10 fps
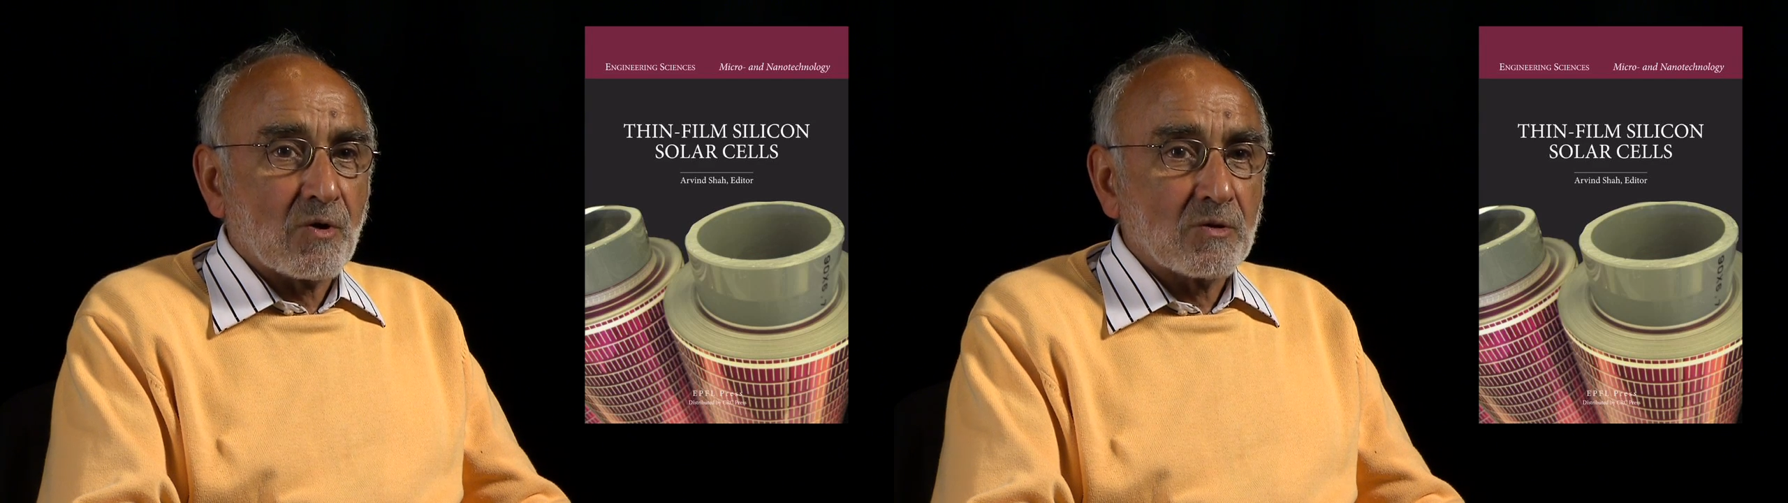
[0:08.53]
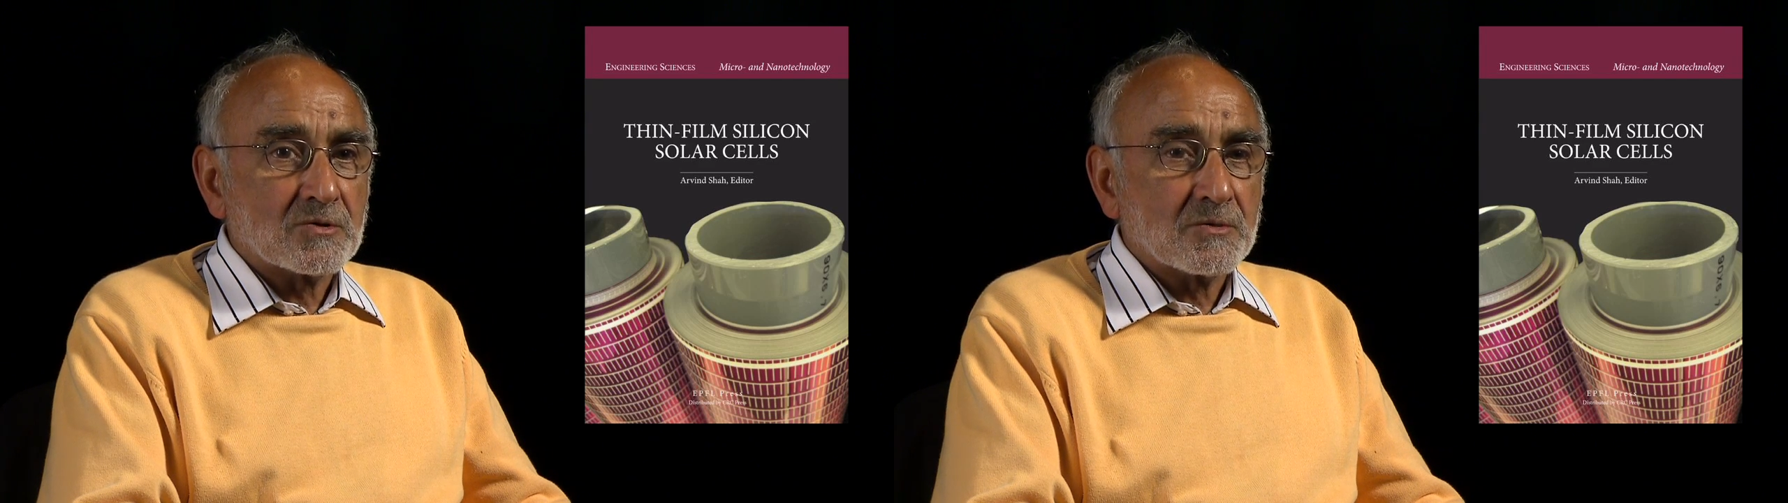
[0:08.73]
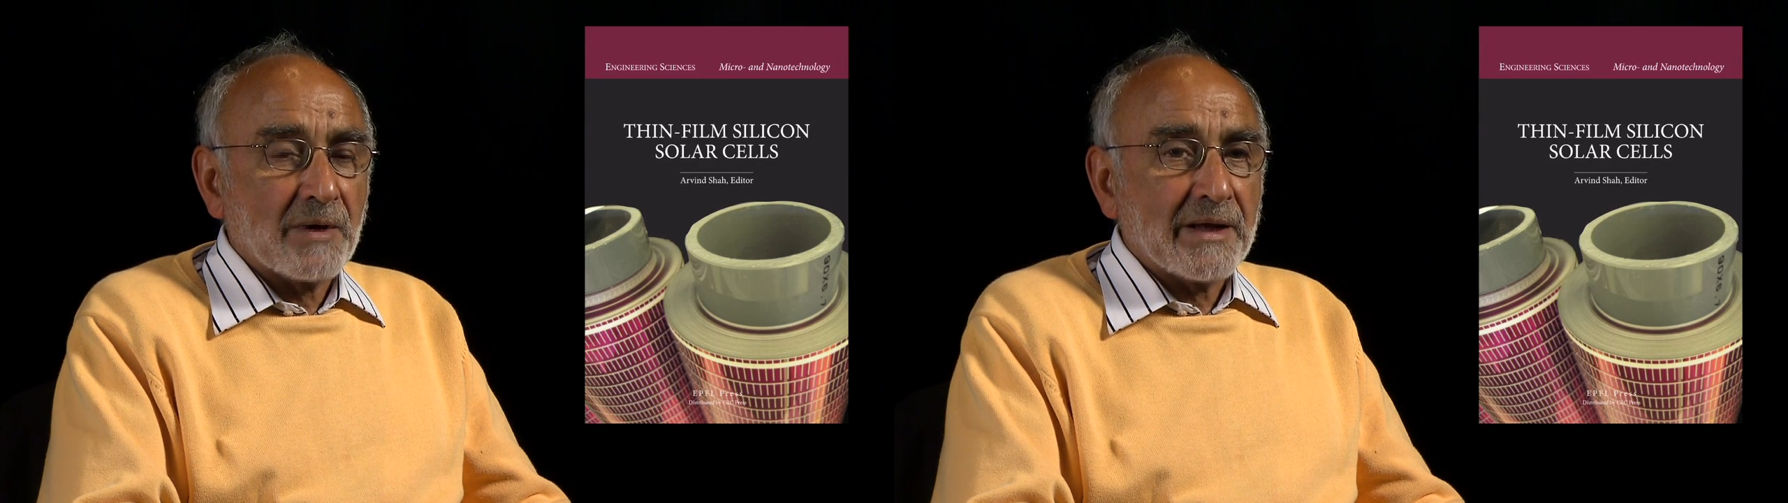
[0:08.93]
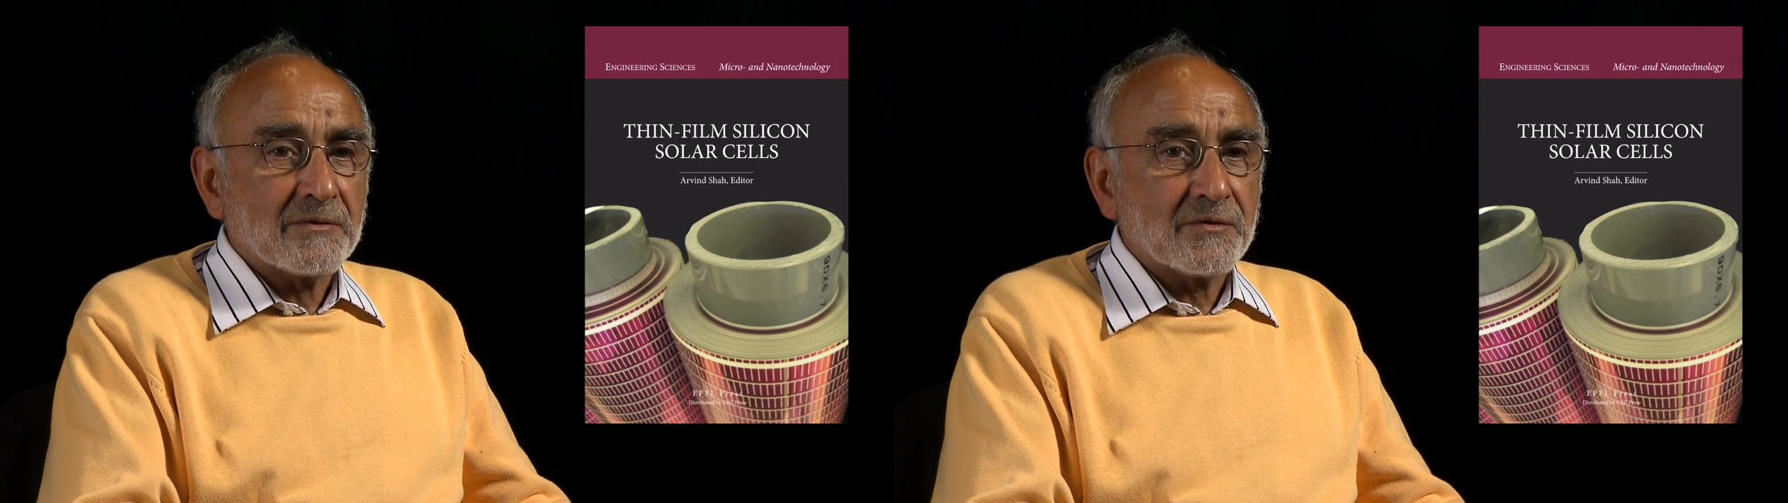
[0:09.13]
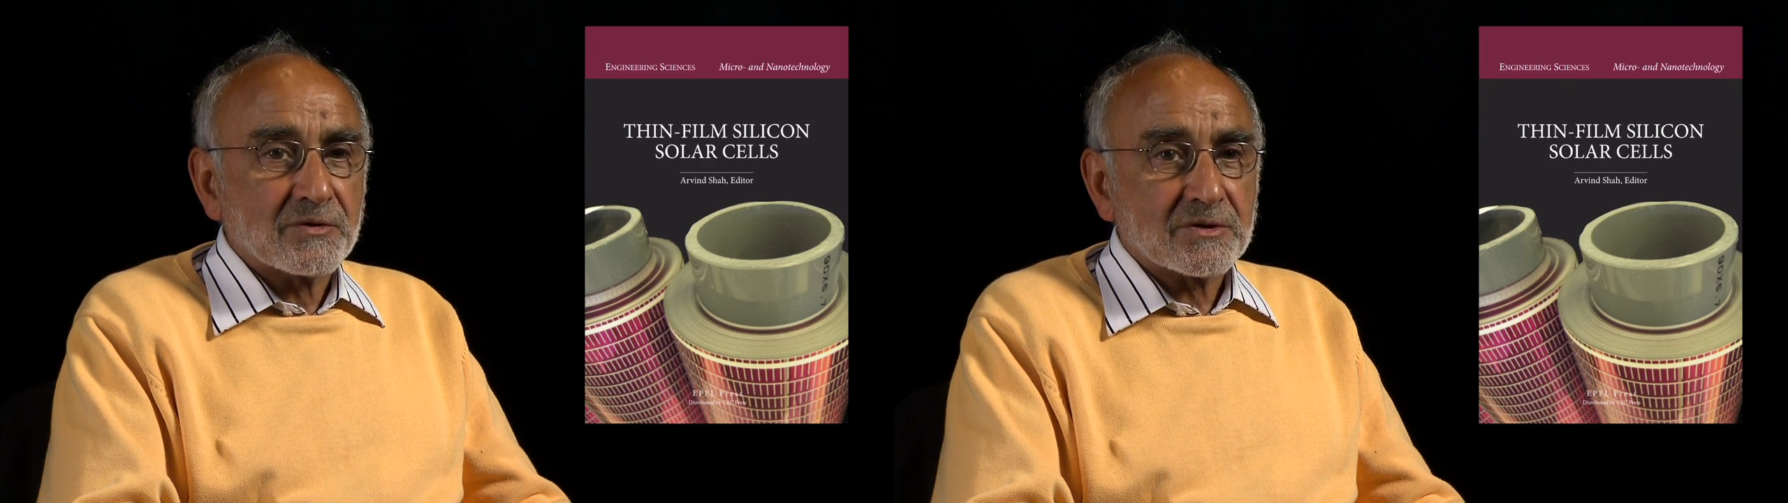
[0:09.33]
role to play
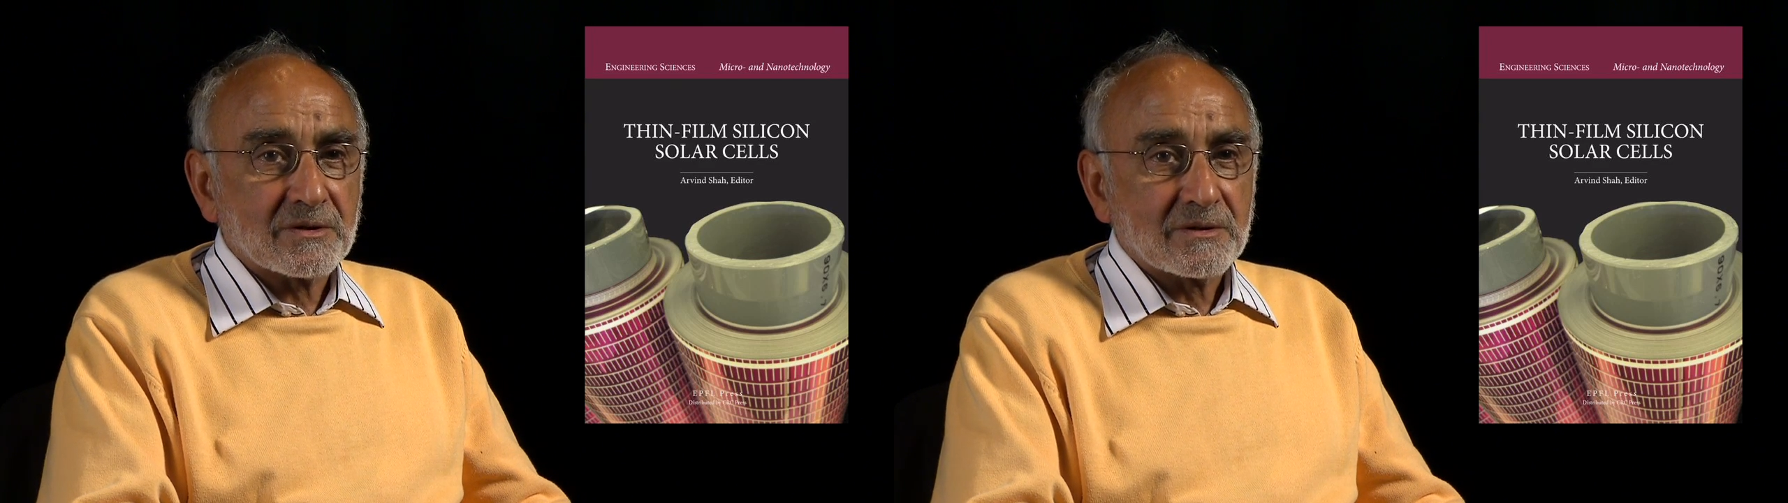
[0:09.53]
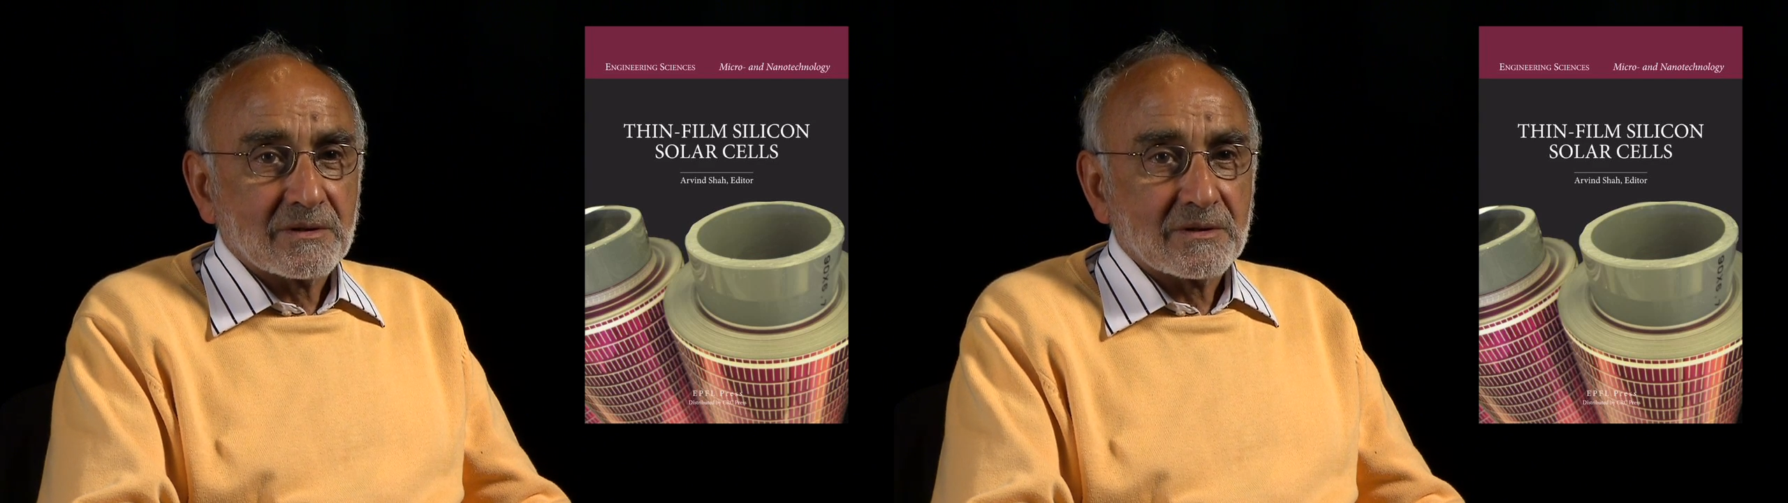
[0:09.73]
in future.